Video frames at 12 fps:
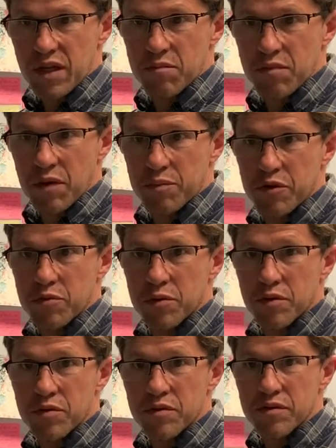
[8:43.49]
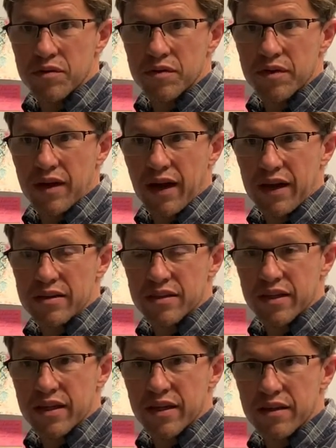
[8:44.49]
my pupil has to
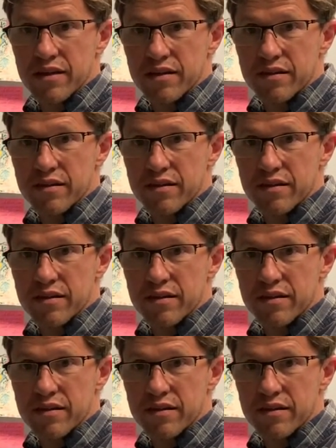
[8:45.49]
get